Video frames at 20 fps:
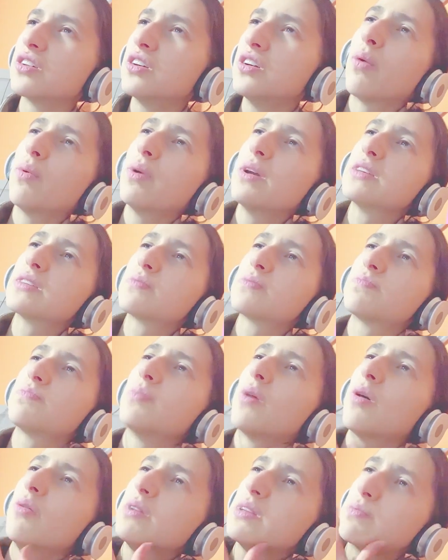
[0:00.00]
Always
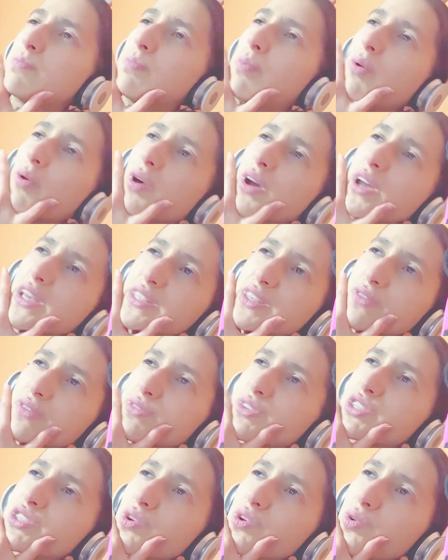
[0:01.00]
boys, they're
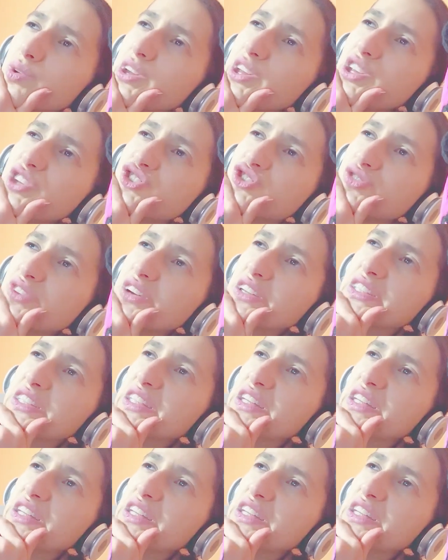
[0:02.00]
so interested